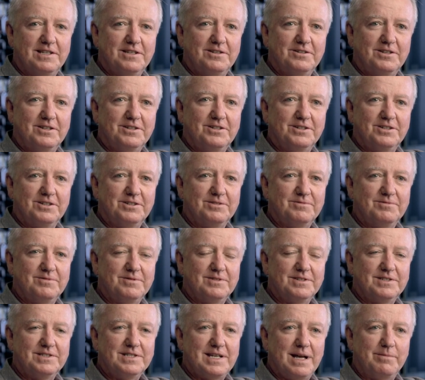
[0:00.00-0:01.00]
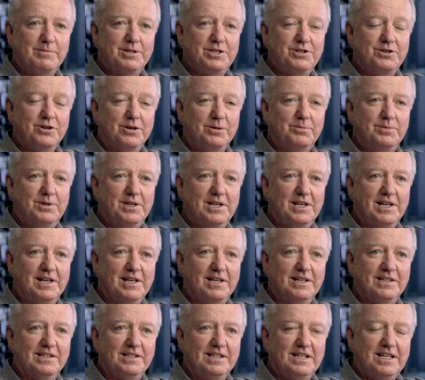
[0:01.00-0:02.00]
So I got a summer job
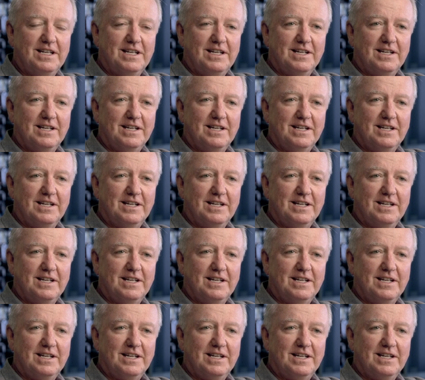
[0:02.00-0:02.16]
there.